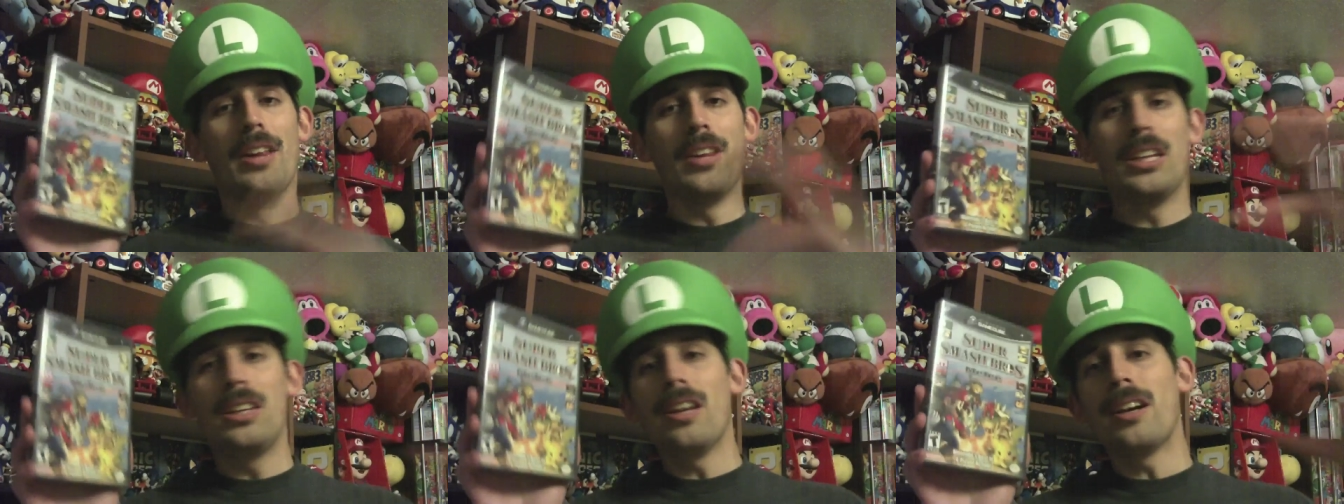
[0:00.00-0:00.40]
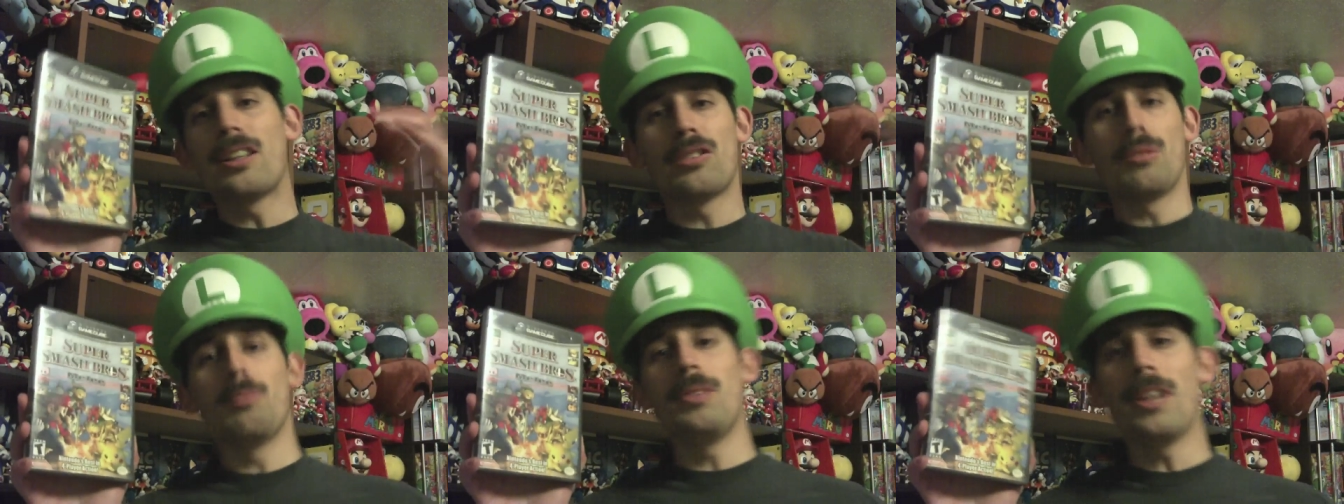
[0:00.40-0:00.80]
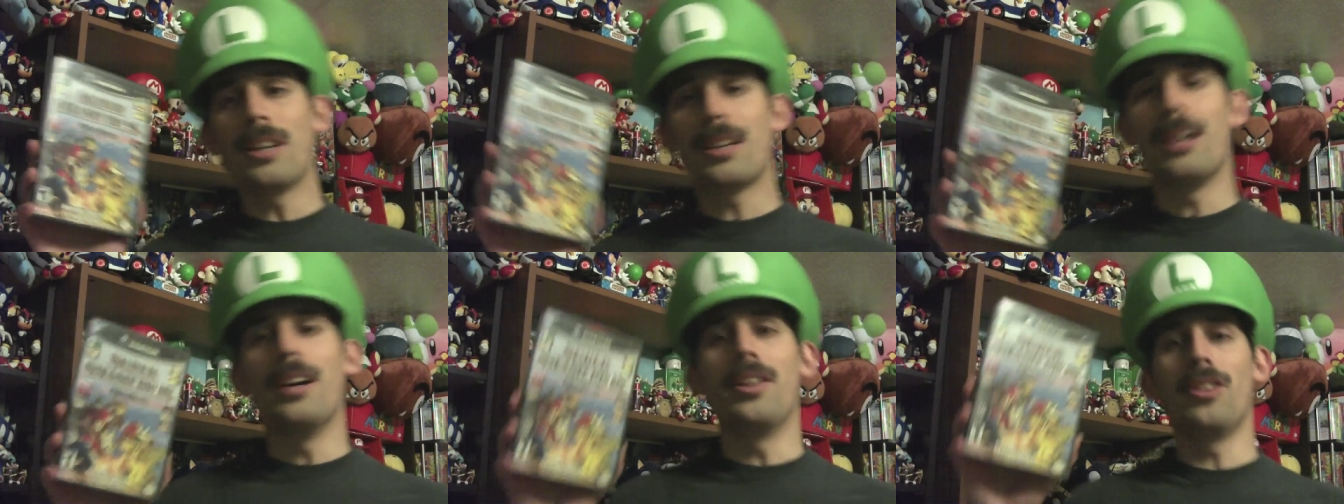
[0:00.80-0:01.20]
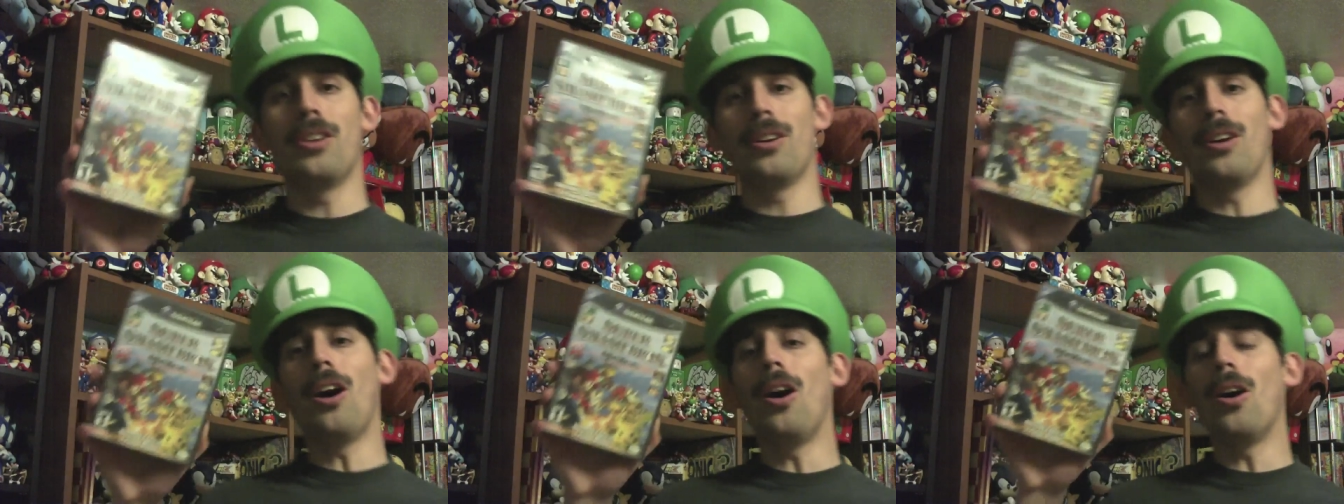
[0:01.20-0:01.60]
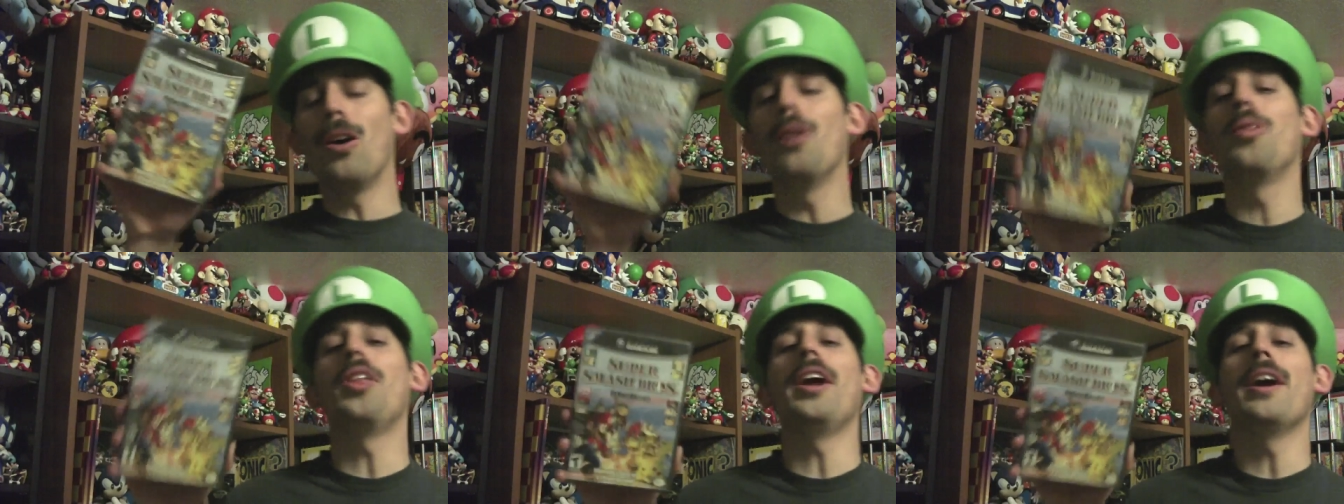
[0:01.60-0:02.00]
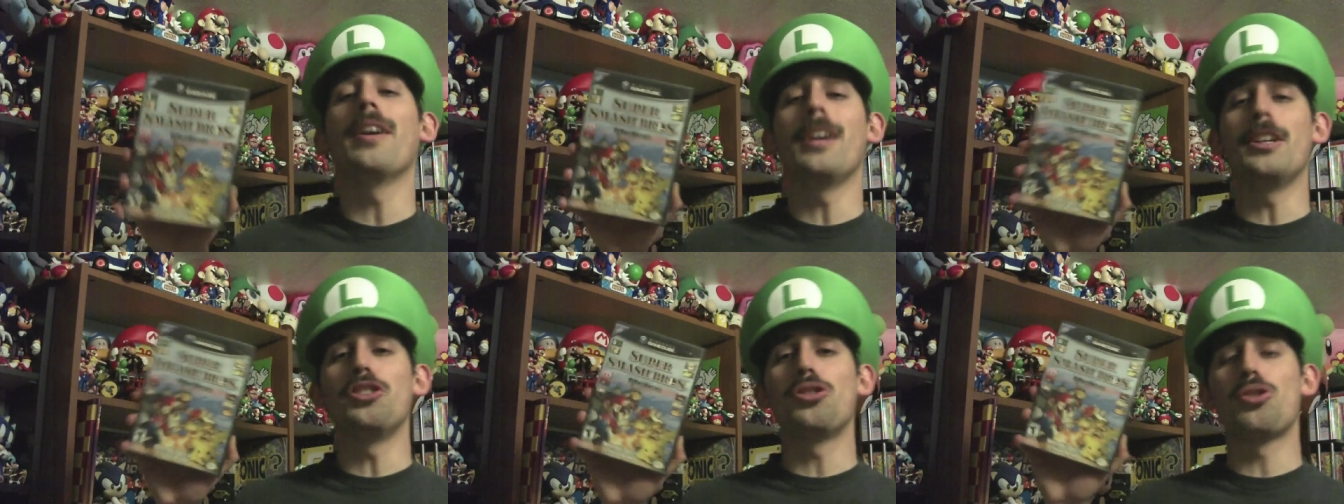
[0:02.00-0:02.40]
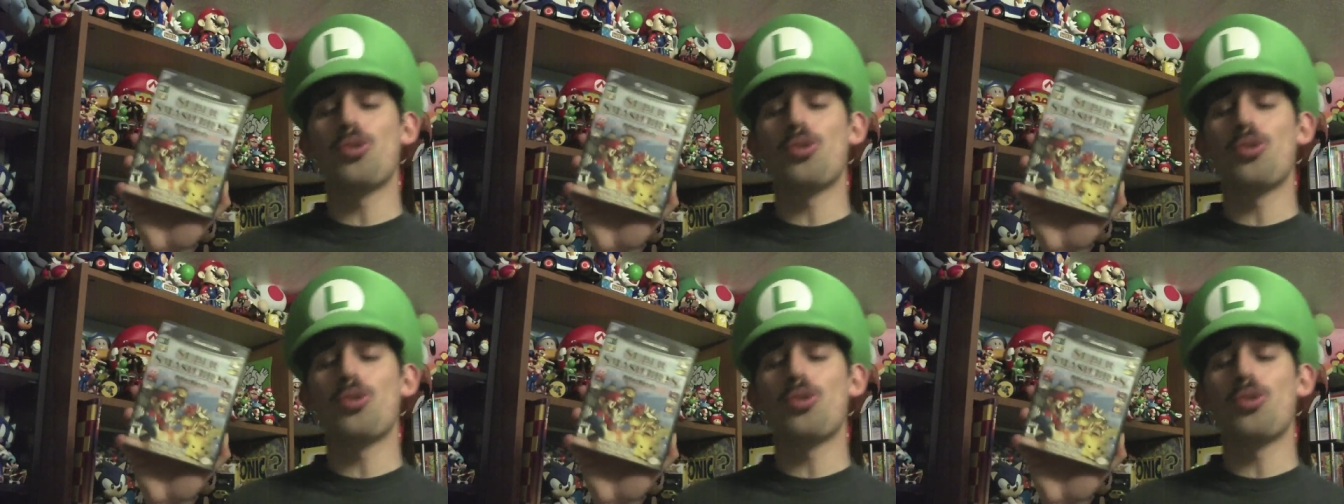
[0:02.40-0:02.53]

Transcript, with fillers: The ducks from Duck Hunt, they're all there as